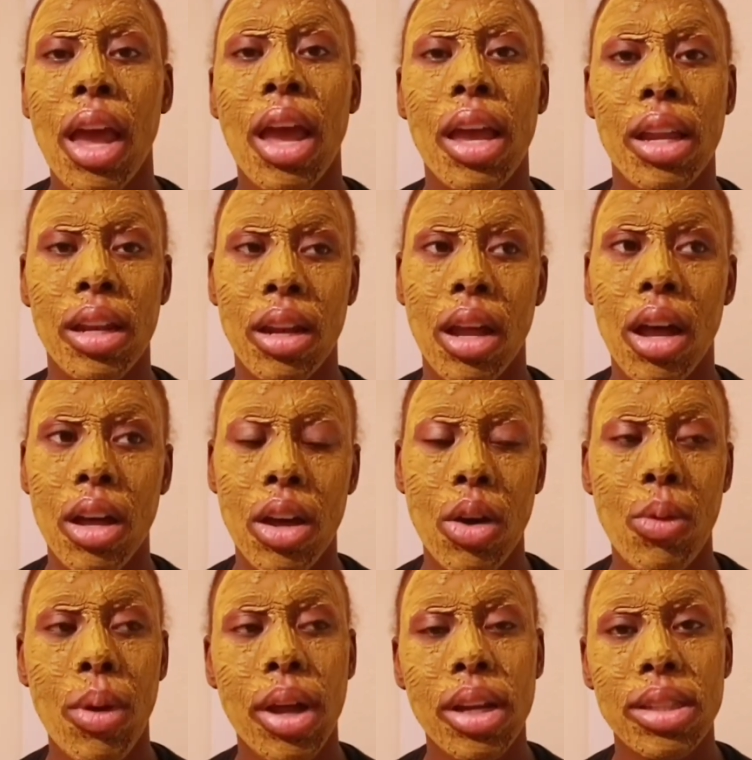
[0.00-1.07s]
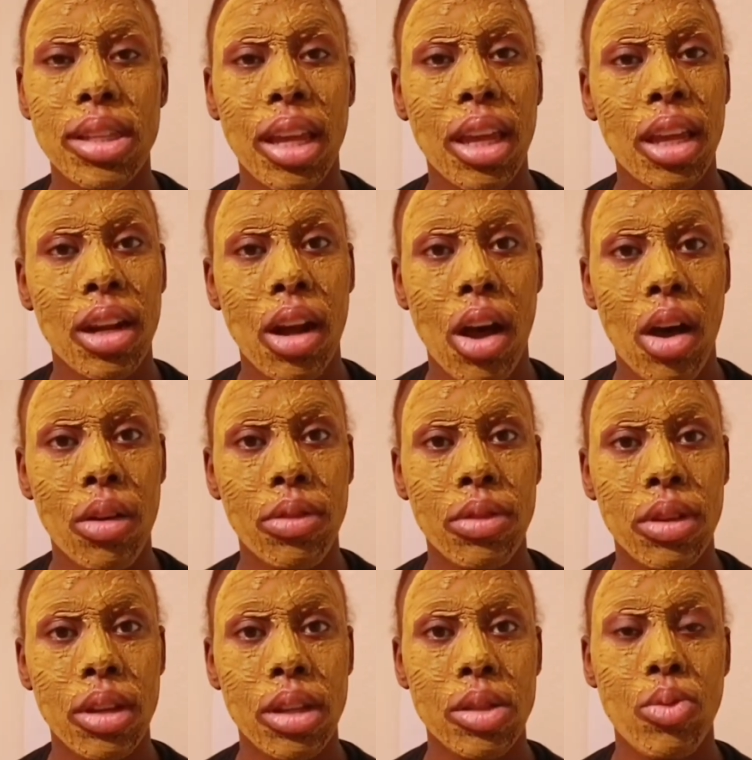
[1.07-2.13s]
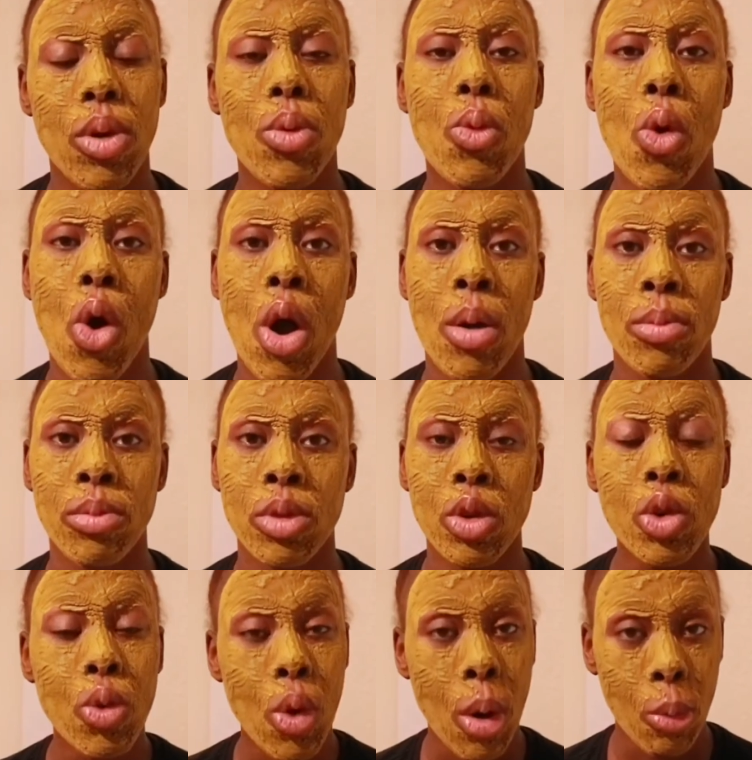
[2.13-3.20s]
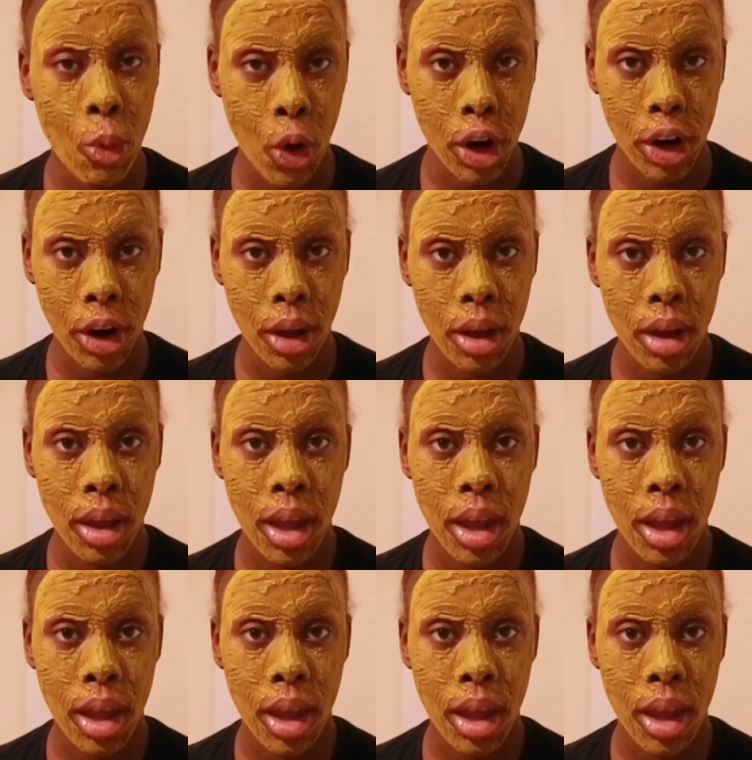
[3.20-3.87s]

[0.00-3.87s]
And a good way to take it off is with lukewarm water.